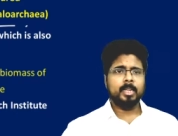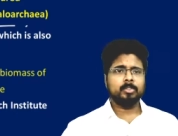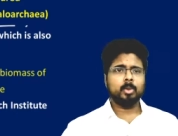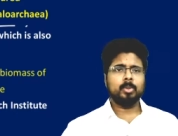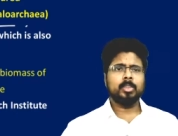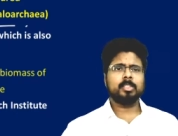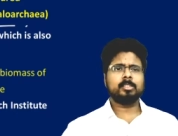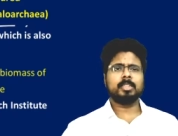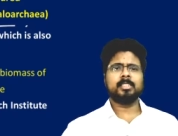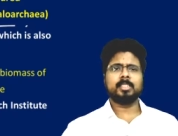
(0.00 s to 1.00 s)
So this
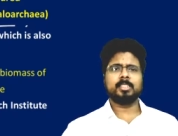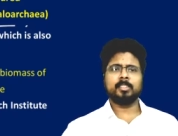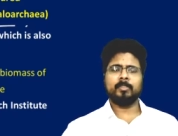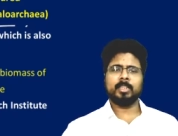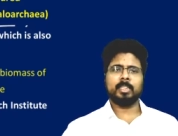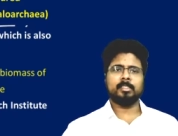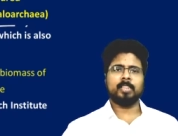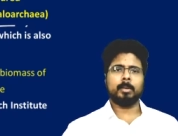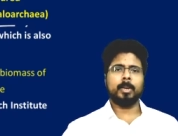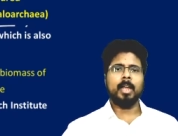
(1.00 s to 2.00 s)
research is everything is
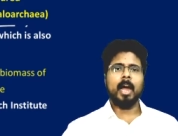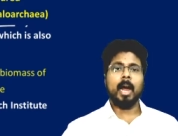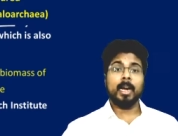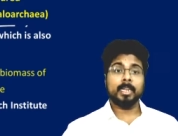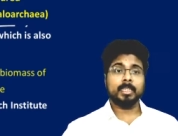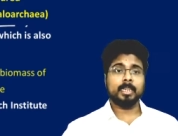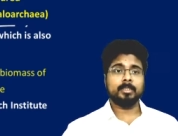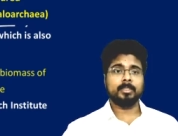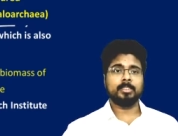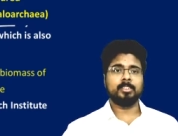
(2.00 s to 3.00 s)
done by Agarkar
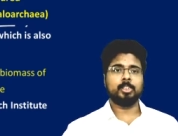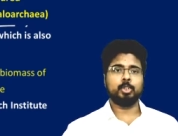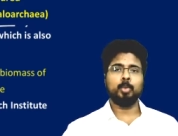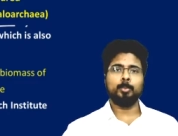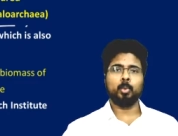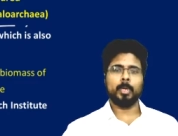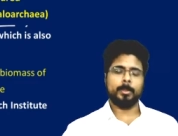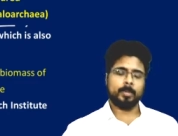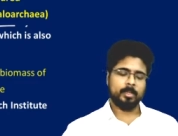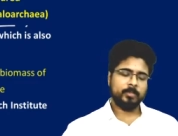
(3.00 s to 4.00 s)
Research Institute
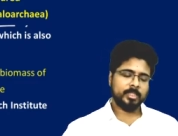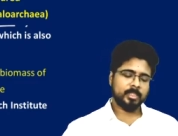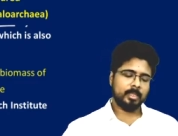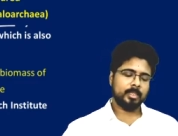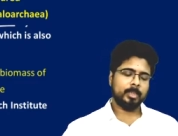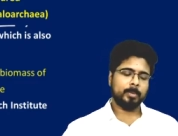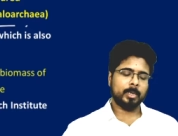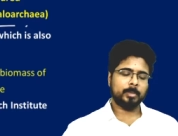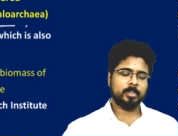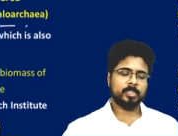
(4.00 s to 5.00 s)
Pune, which is under the
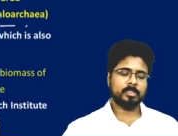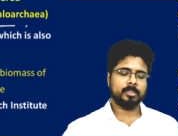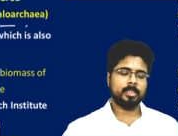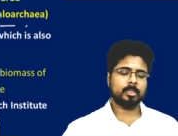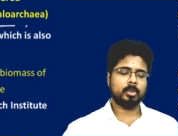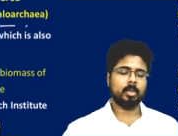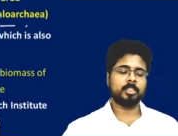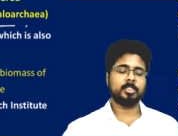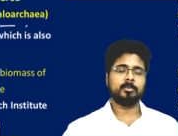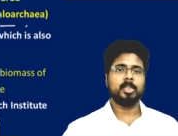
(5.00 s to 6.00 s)
Department of Science and
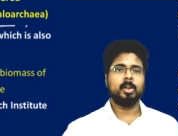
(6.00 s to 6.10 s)
Technology.